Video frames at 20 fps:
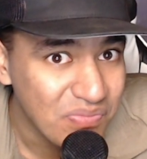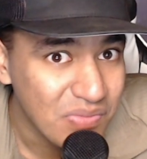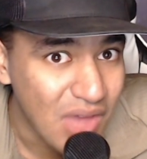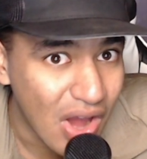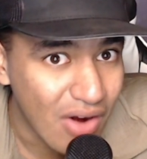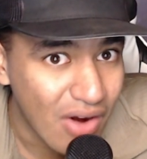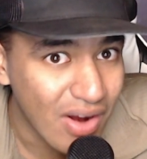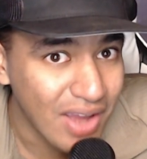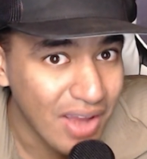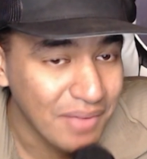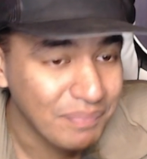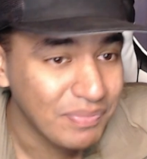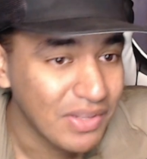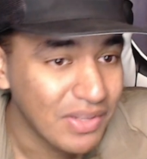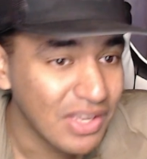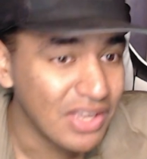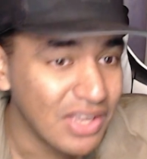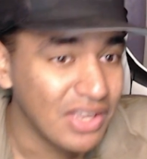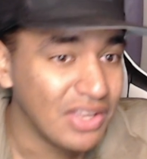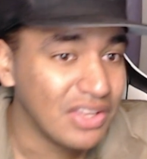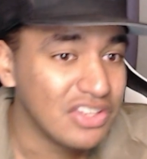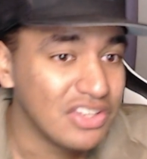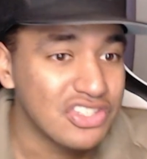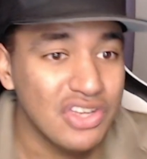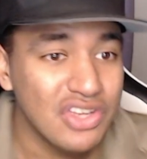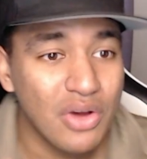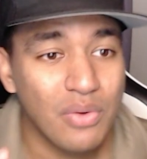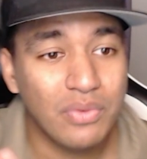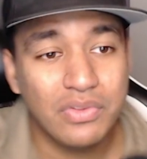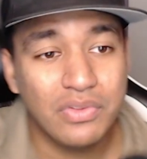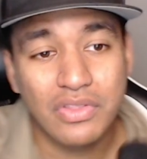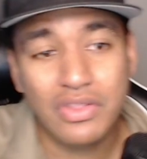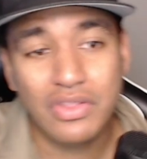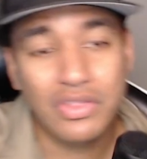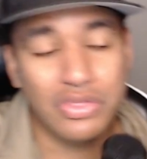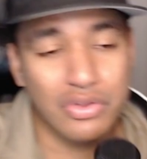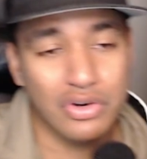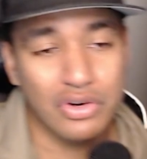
All right. So 3rd